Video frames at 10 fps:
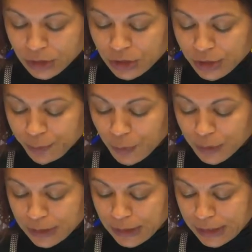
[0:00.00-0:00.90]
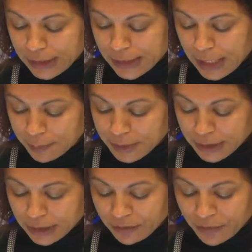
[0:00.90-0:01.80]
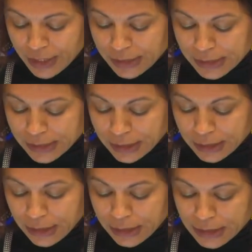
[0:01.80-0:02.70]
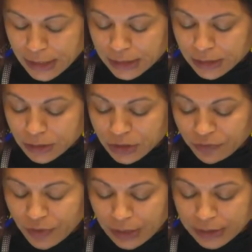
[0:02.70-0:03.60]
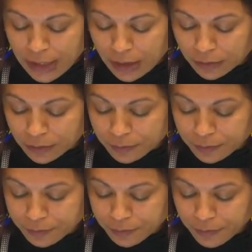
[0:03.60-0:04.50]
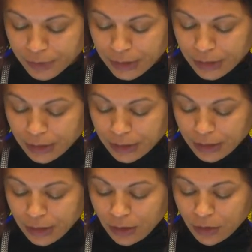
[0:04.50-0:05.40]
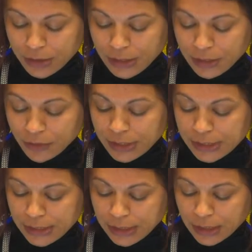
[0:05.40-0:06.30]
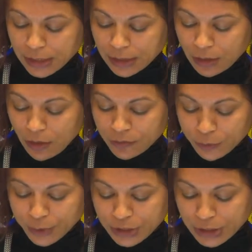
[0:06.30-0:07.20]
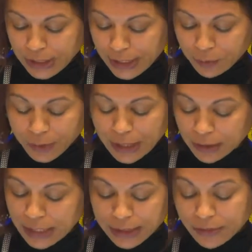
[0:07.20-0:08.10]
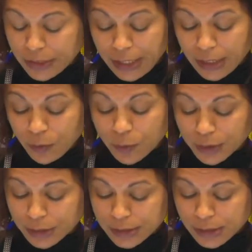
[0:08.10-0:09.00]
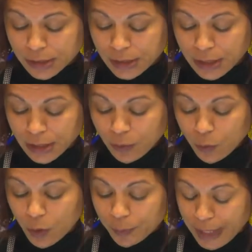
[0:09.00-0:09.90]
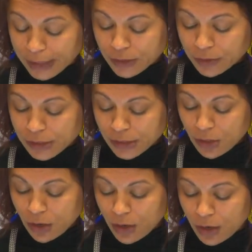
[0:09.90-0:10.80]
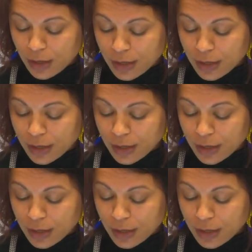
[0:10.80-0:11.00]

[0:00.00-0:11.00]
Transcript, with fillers: She reported that he slapped her in the face and kicked her until she fell down. He continued hitting her, after which, again without uttering any words, he walked back to his car